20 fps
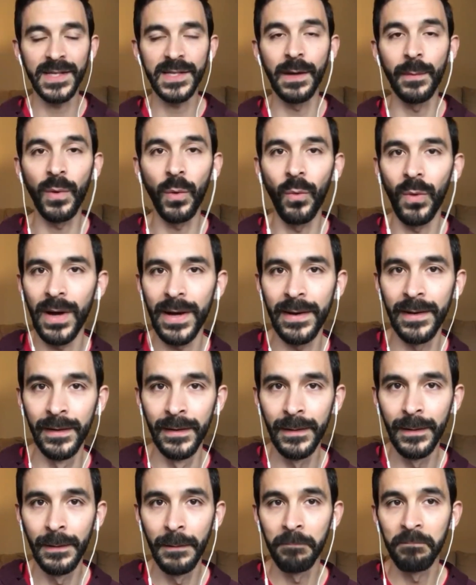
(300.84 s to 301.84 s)
habits. Number one
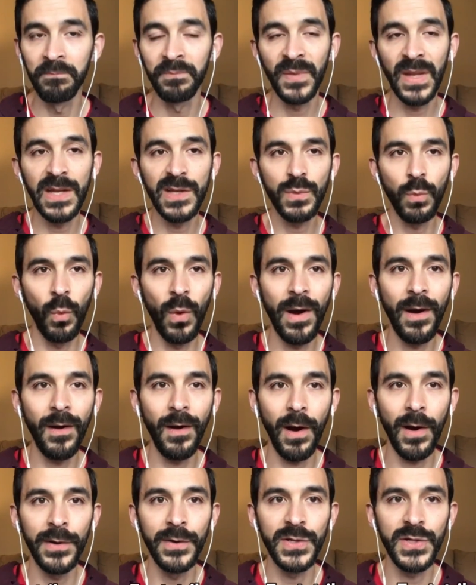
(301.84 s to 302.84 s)
is, where
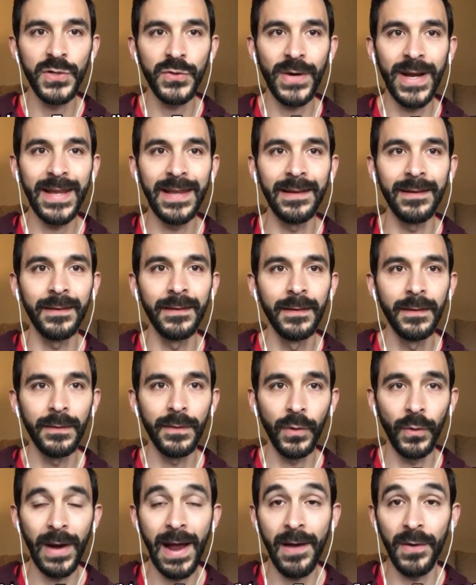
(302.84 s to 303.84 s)
are you striking
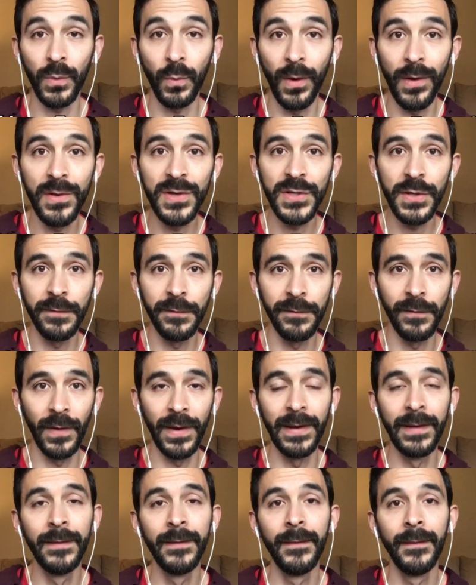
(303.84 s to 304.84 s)
the ground? Where is your
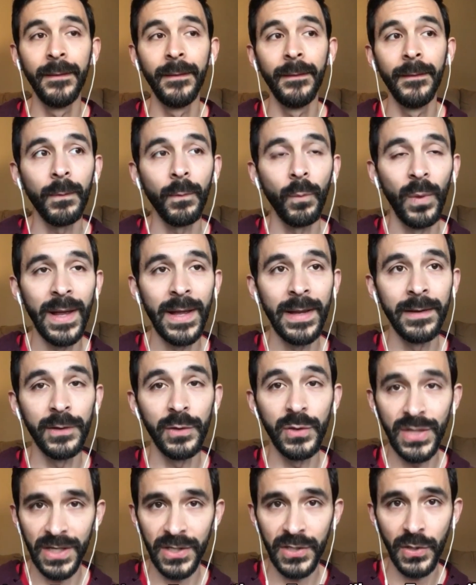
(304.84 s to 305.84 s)
foot when
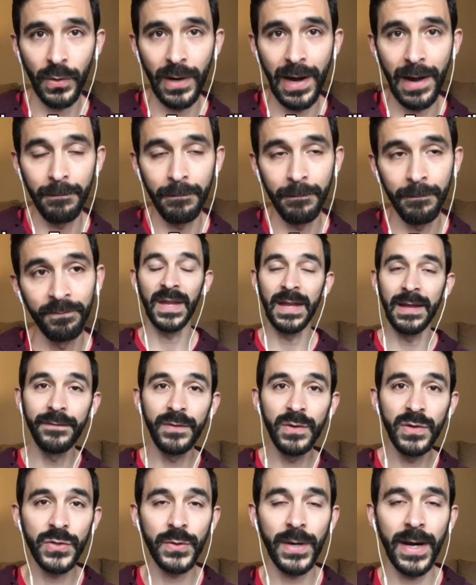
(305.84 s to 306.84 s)
you touch the ground? If
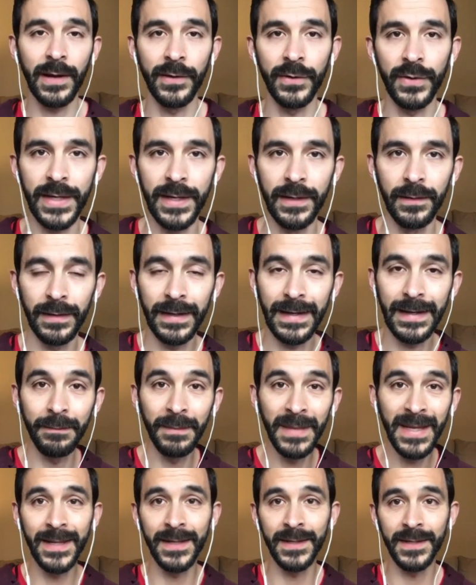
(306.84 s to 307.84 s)
you strike on your heel, it
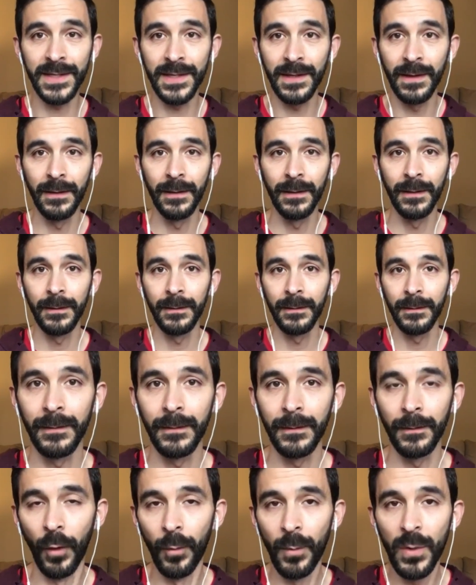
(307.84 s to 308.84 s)
means,
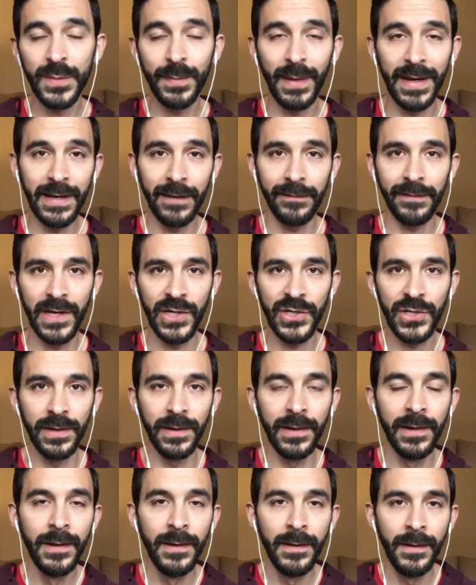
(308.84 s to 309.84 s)
almost by
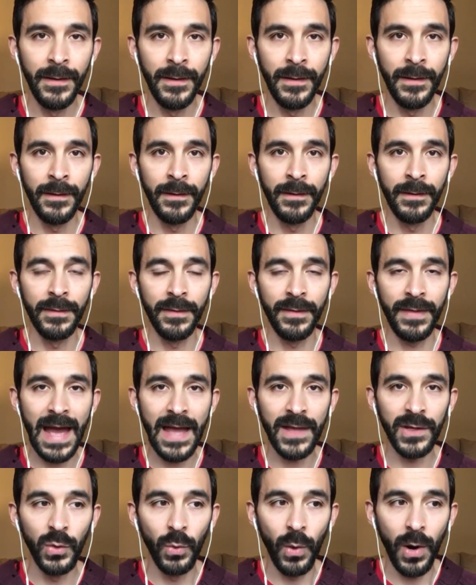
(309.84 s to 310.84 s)
definition,
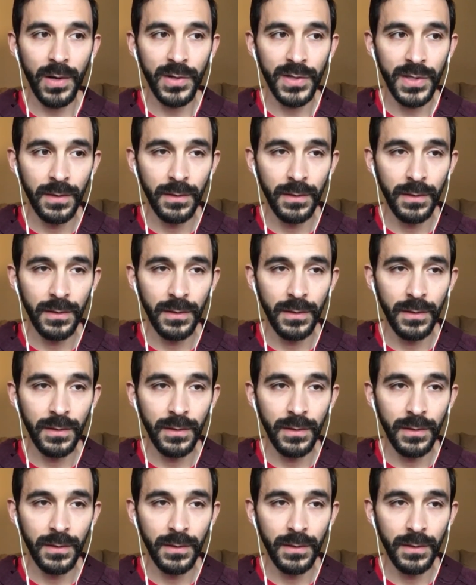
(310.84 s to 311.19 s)
that you are